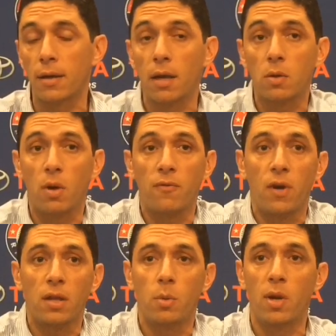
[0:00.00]
And quite
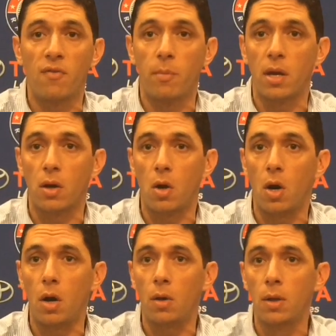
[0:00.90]
frankly, we haven't made a
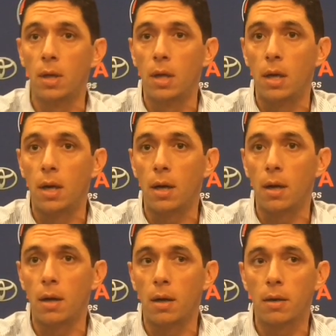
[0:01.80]
call,
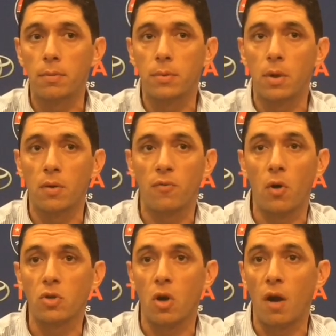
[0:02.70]
you know, as
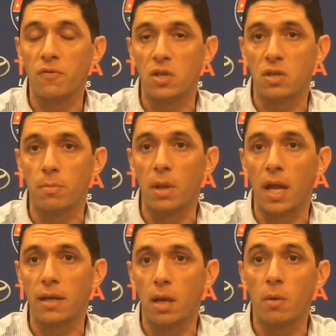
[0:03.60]
far as our off-season
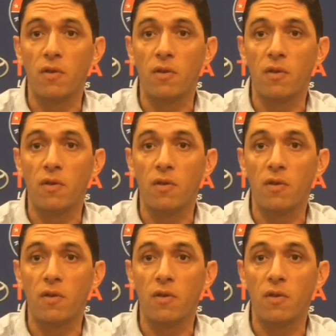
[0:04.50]
plan yet.